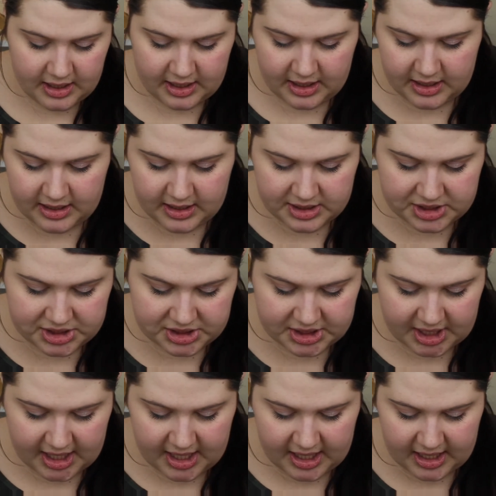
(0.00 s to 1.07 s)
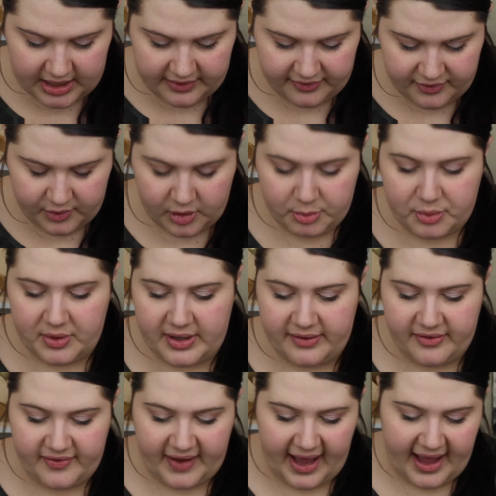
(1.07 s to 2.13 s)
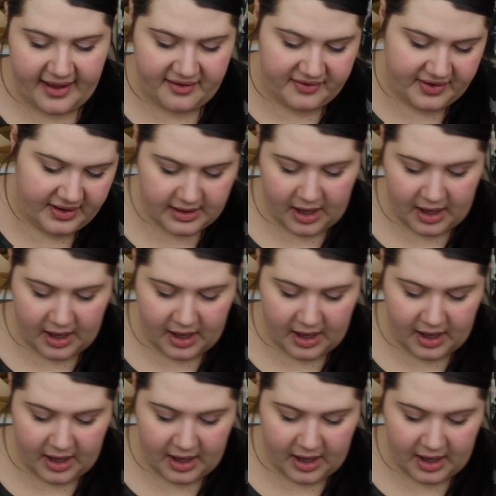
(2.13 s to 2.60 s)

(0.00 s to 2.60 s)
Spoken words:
in the shade 4.5.